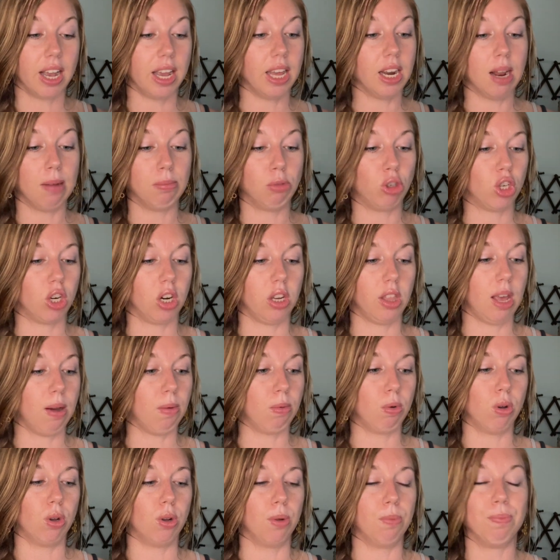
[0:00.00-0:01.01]
and I'm sure they
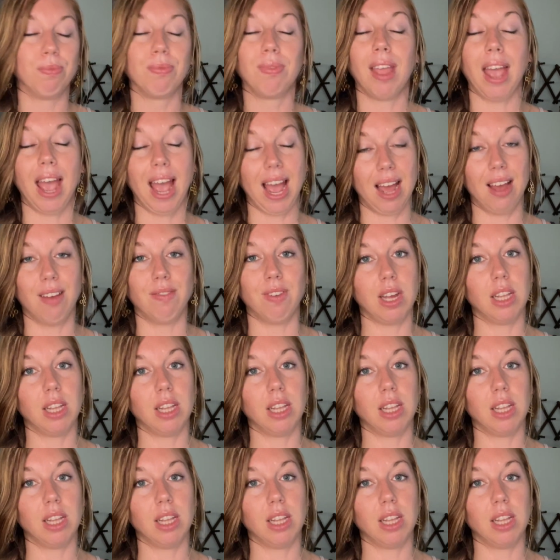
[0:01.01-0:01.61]
will have